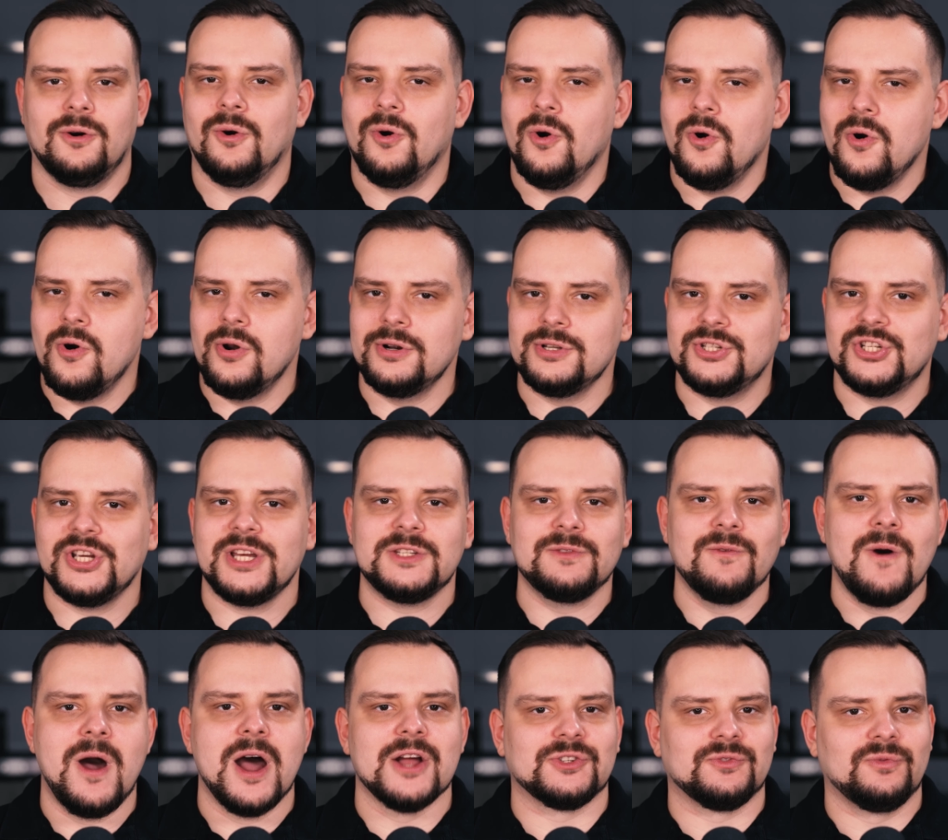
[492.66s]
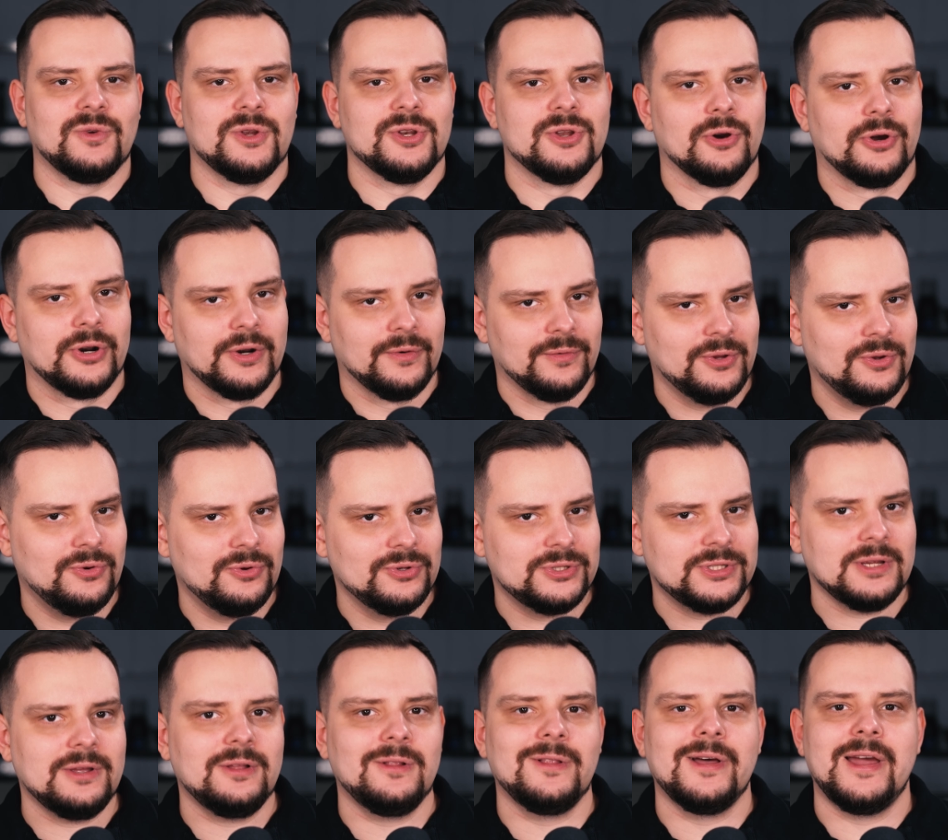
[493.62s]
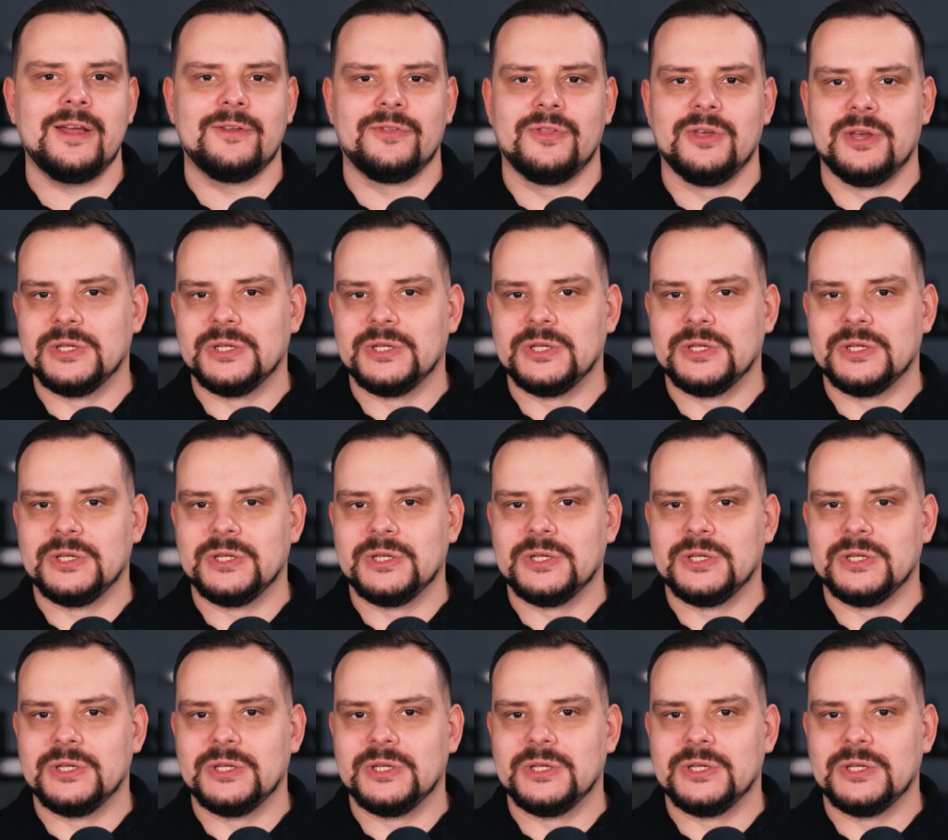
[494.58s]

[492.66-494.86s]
Or just watch video reviews like